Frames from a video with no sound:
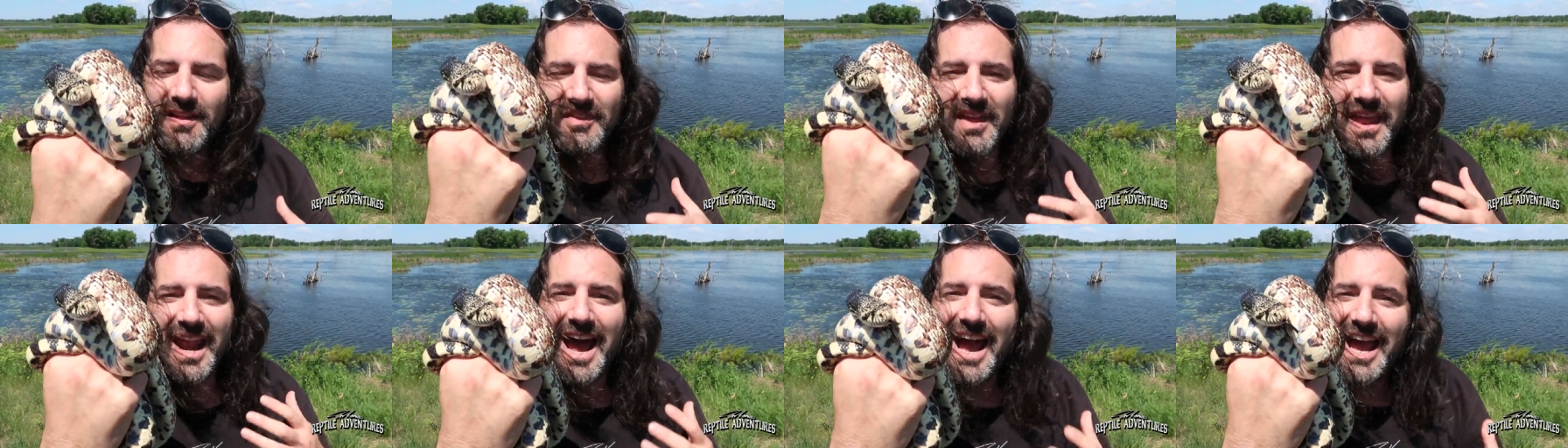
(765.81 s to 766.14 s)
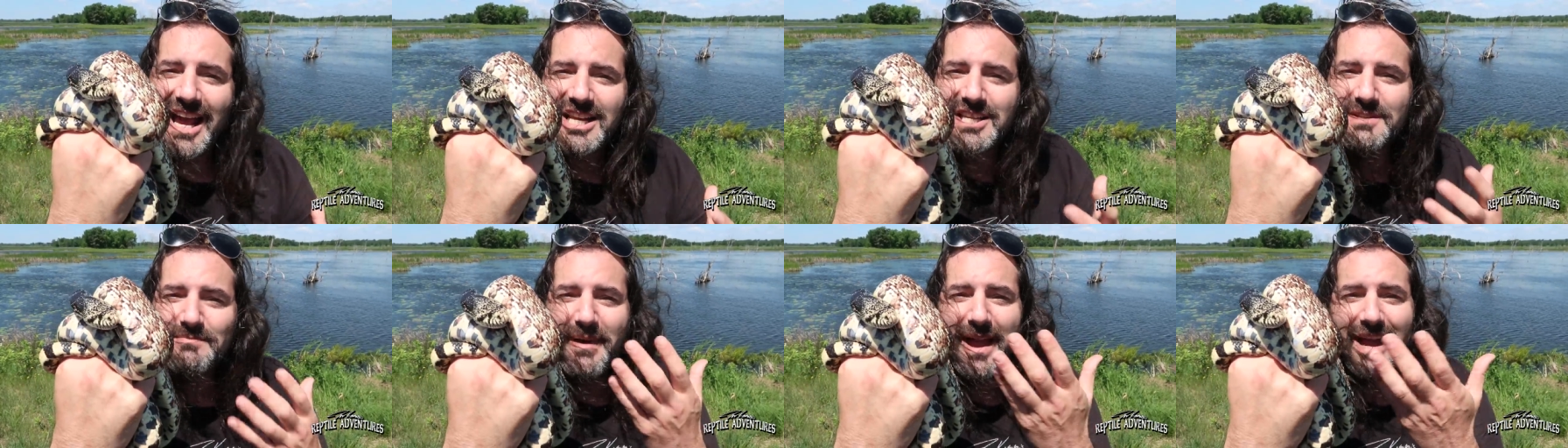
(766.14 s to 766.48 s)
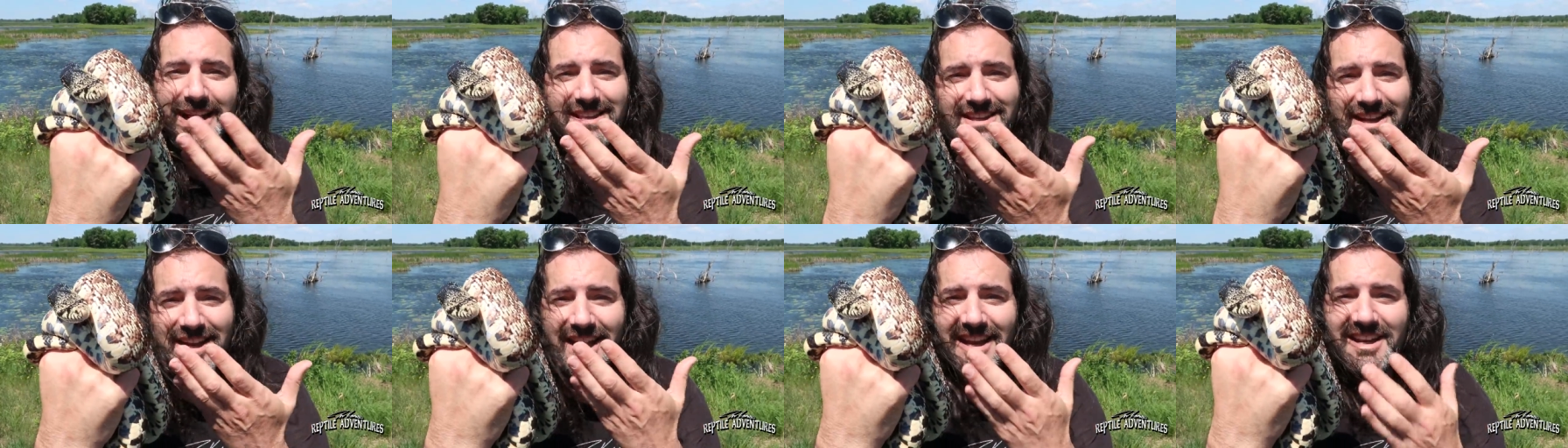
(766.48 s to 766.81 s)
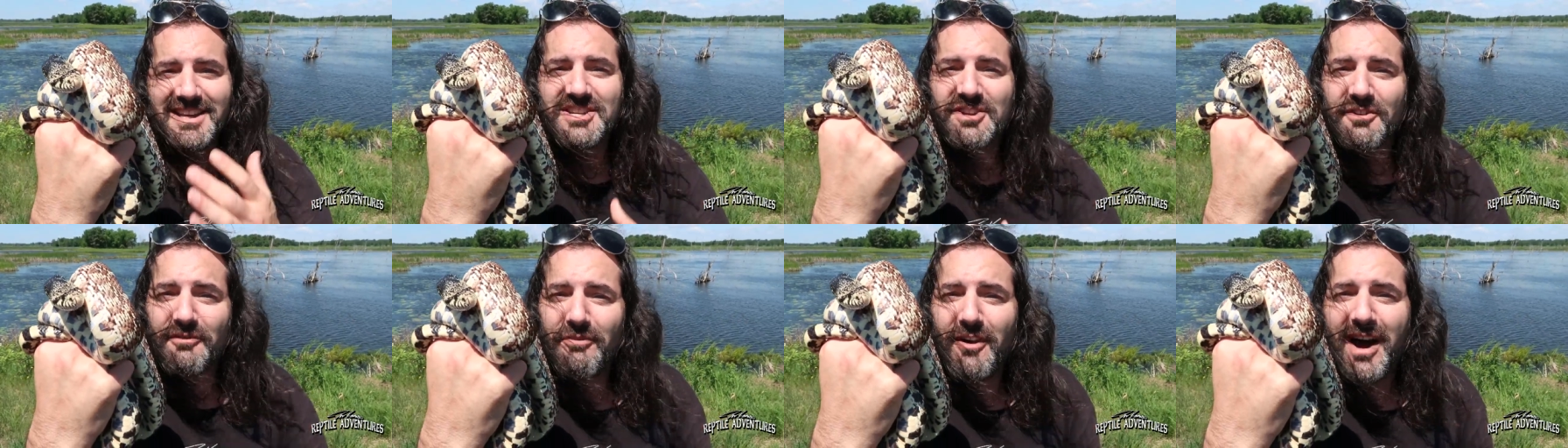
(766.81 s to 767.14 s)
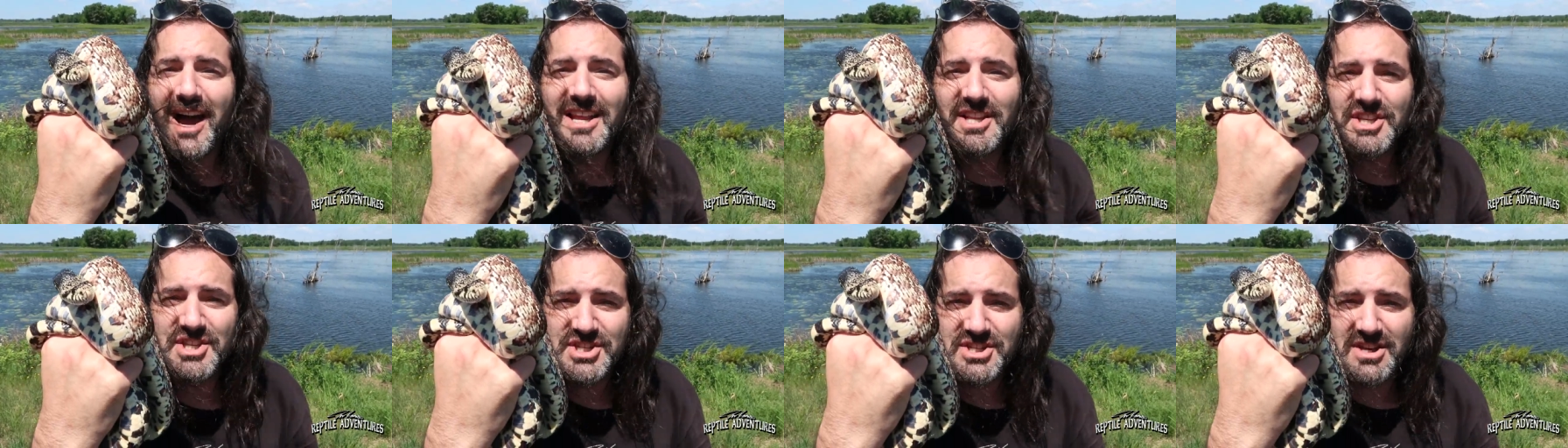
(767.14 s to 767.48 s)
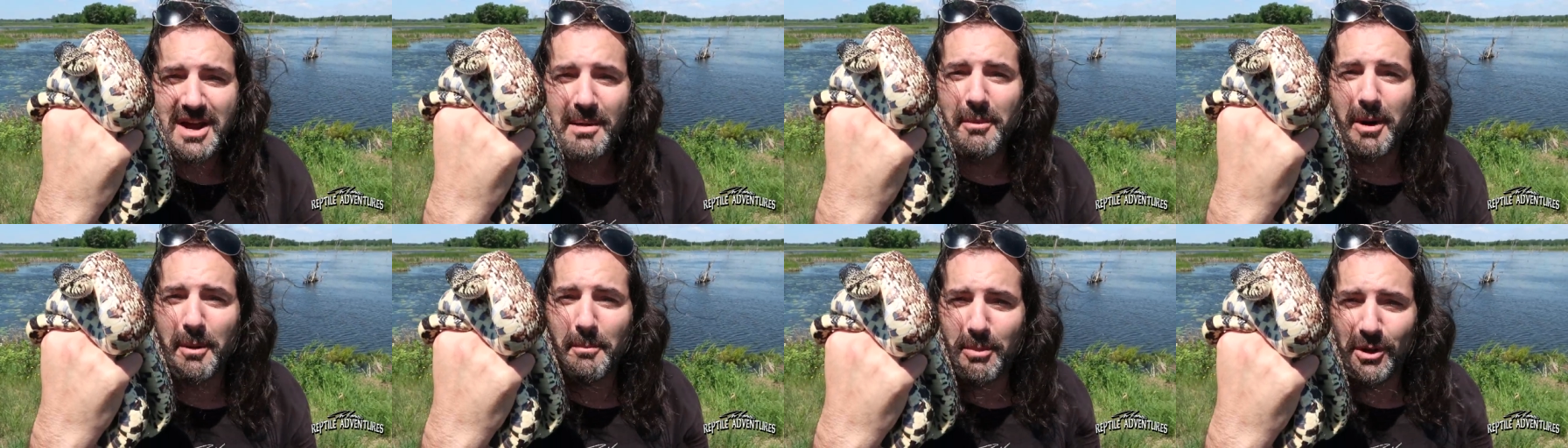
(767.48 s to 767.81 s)
that I expected to find
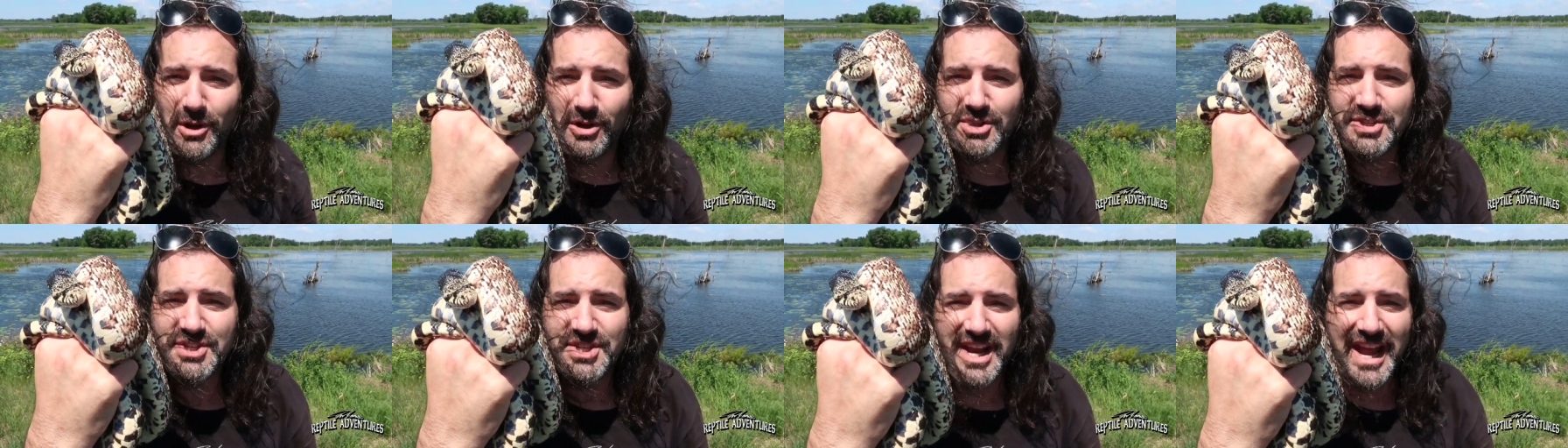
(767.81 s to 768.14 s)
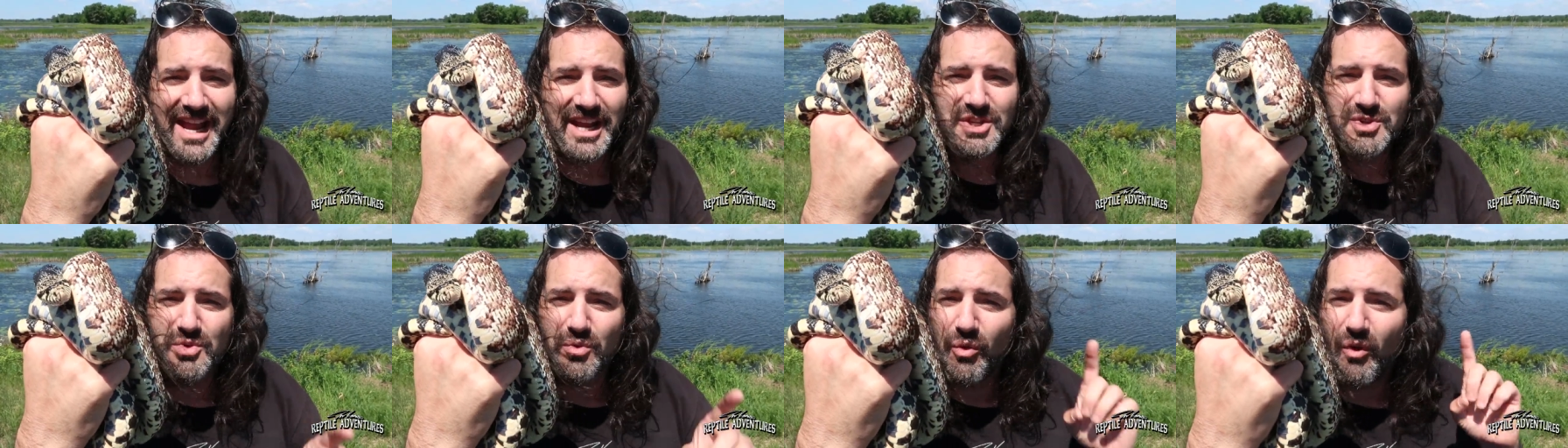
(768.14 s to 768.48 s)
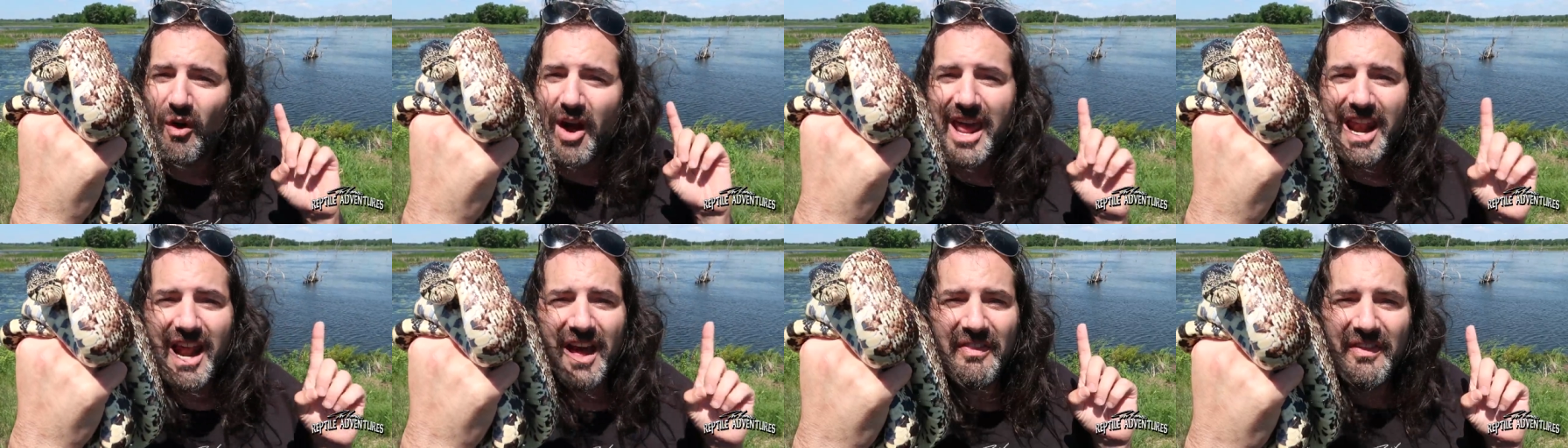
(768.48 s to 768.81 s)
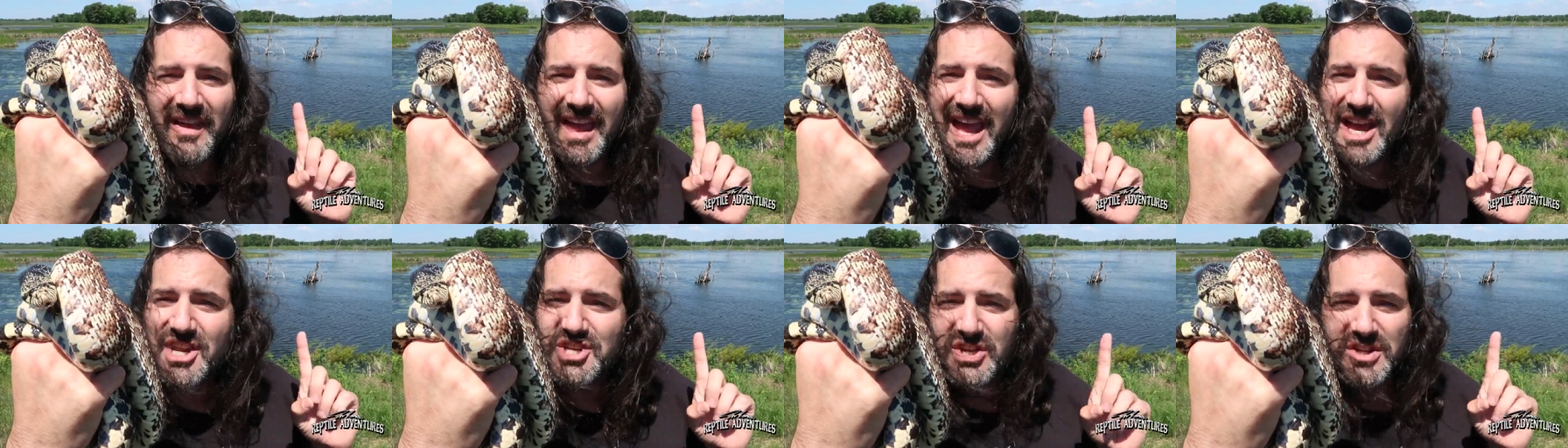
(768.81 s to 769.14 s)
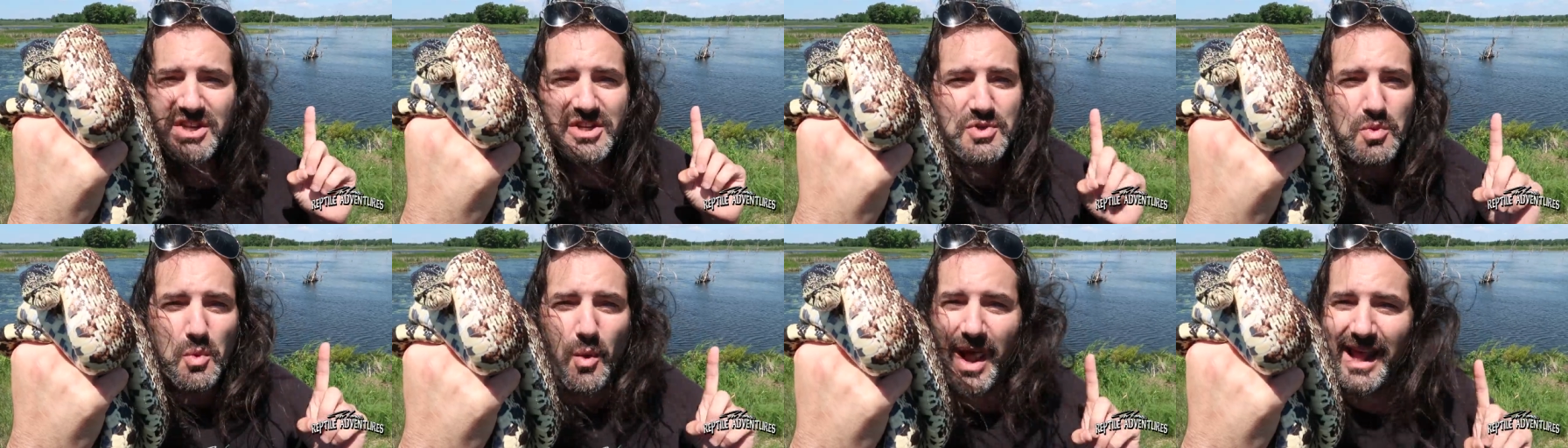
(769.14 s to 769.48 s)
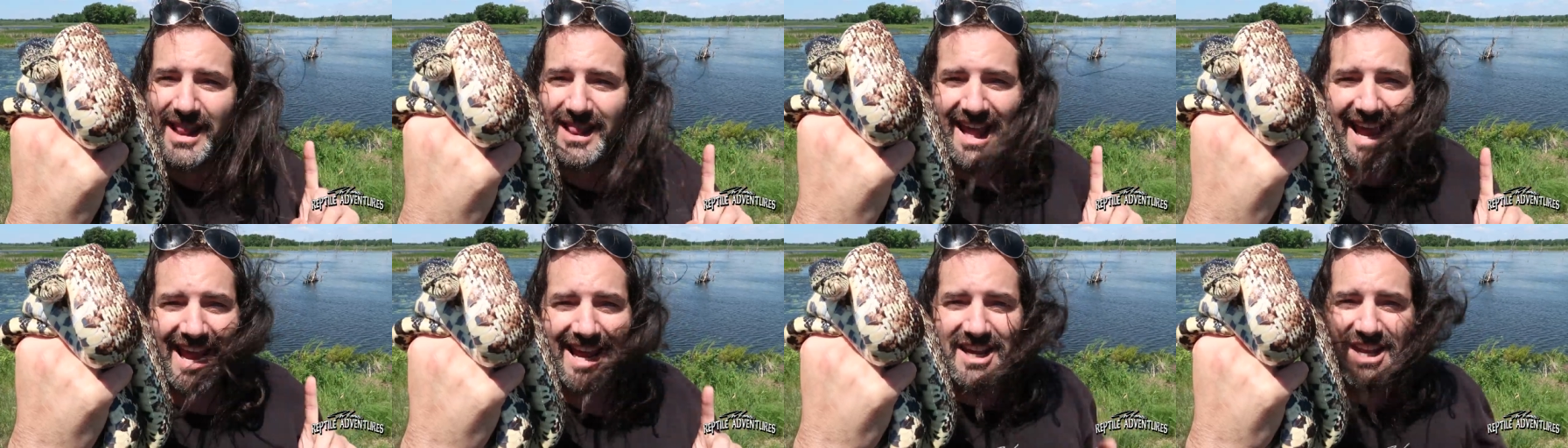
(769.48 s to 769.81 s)
summer bull snakes right on the edge of this
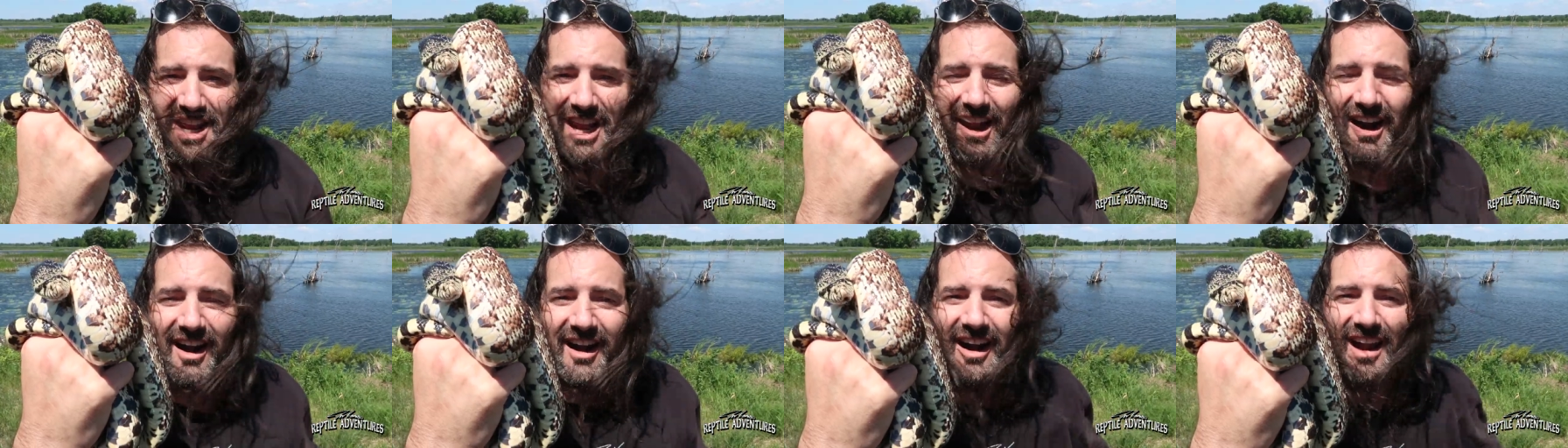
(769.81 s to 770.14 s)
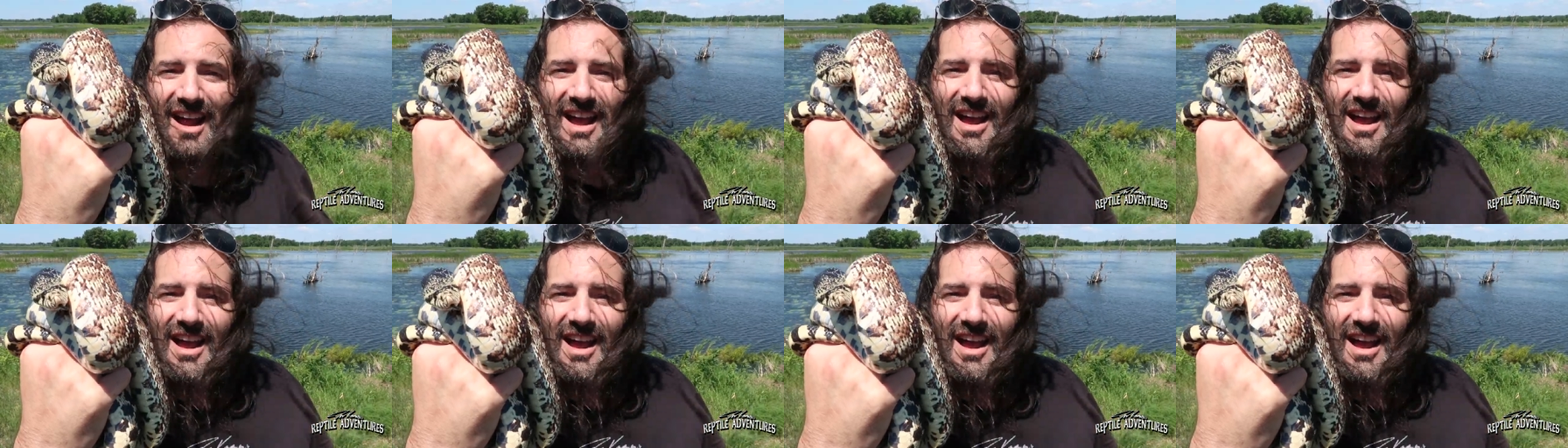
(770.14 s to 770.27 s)
wetland here.